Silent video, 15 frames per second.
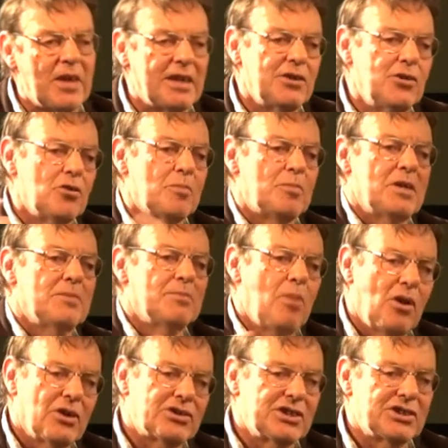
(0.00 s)
think European
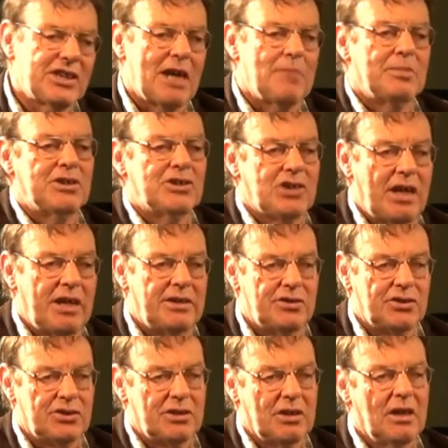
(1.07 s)
policies can be
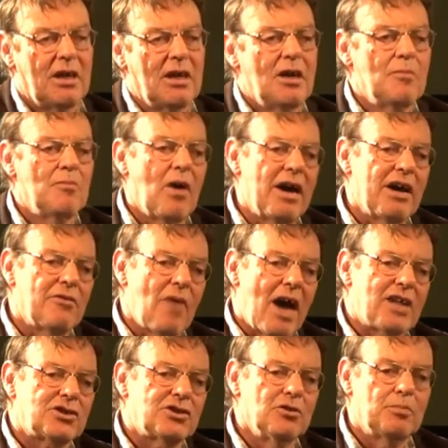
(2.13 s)
changed by a
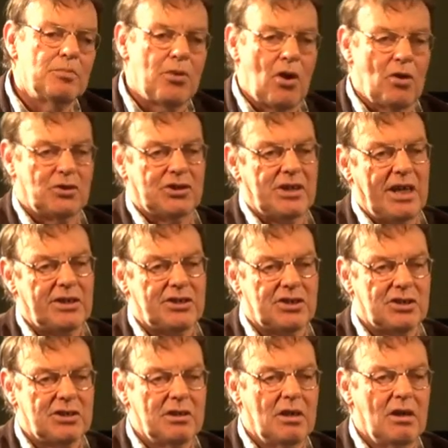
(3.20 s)
rational
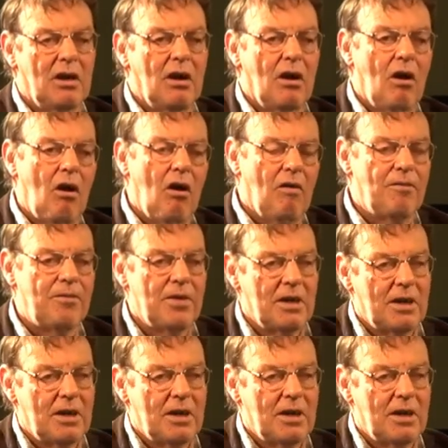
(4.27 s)
process of